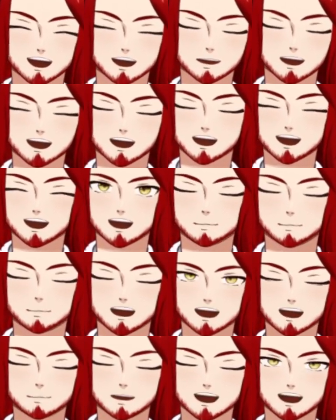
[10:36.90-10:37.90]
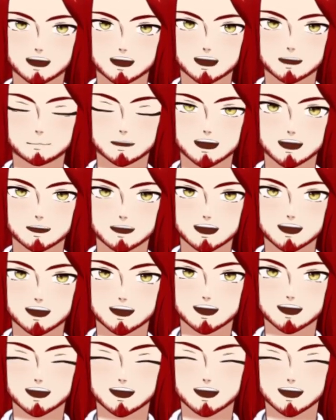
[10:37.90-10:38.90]
subscribe to be updated when I post new
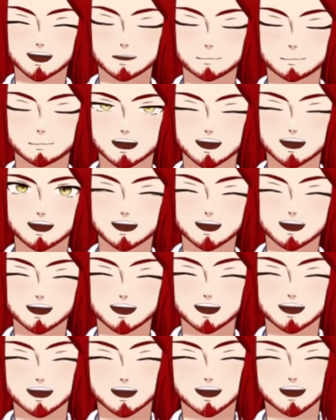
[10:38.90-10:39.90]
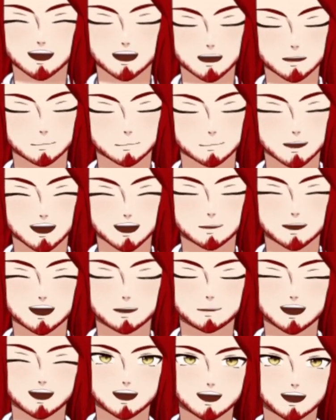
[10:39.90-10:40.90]
videos, and hit the bell to actually get notified of new
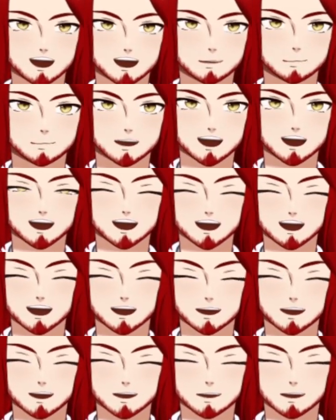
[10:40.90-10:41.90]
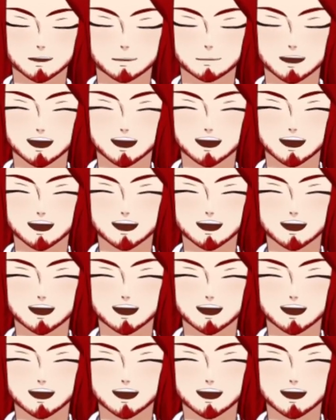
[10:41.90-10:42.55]
videos, because that's how YouTube works now.